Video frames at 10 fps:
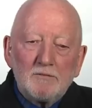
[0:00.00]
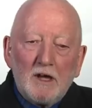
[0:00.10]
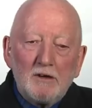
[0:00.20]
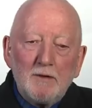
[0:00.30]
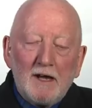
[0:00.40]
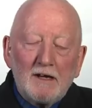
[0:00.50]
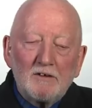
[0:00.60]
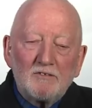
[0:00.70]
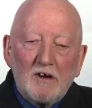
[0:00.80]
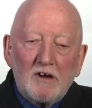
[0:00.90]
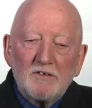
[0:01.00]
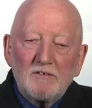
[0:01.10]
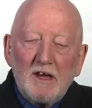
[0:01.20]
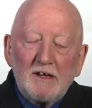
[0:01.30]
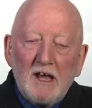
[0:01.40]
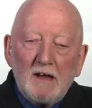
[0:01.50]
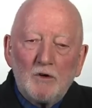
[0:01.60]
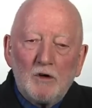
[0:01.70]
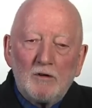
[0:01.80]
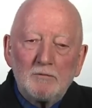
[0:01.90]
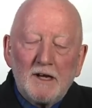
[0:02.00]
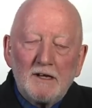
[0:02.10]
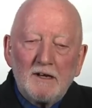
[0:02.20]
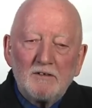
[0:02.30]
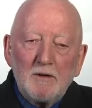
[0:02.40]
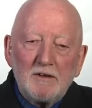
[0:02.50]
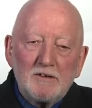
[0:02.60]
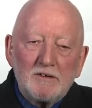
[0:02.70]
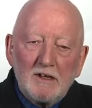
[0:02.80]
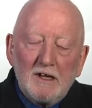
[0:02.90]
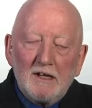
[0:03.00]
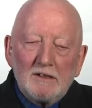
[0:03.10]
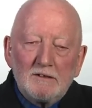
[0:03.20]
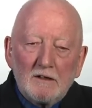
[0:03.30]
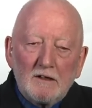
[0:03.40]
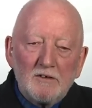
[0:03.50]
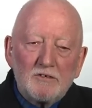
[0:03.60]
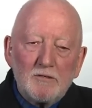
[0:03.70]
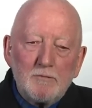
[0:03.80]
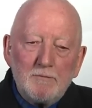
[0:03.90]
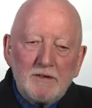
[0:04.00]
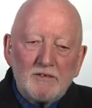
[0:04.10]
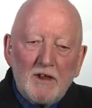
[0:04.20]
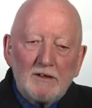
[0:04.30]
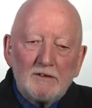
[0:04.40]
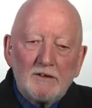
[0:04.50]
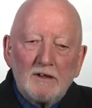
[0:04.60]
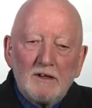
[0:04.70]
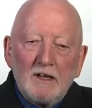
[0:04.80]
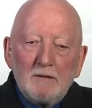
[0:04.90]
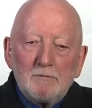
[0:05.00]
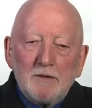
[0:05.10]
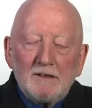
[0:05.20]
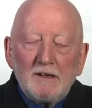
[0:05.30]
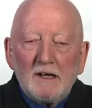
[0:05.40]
Going back as far as the Vietnam War, but I don't suppose Douglas remembers that. But